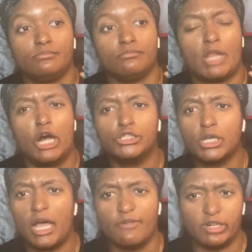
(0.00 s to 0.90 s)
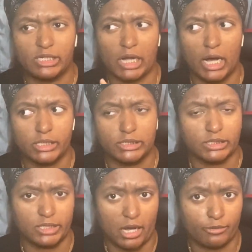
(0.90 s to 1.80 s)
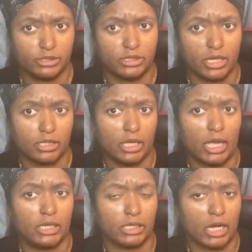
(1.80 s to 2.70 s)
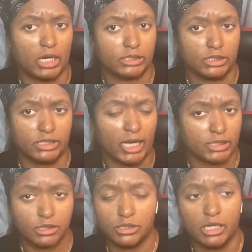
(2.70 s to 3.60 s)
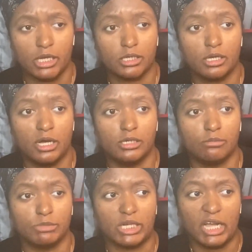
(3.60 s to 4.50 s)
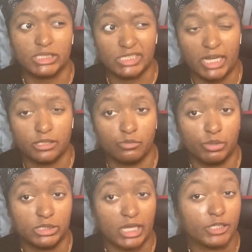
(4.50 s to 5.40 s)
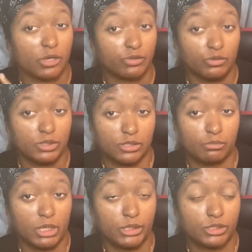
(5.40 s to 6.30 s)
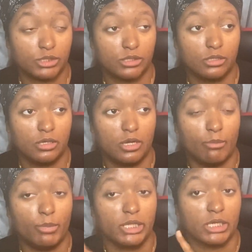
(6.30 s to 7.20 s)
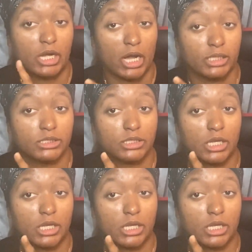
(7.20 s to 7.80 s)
also have a goddess and sirens deck and a gods and titans deck. The gods and titans ones I don't use as much, but the goddesses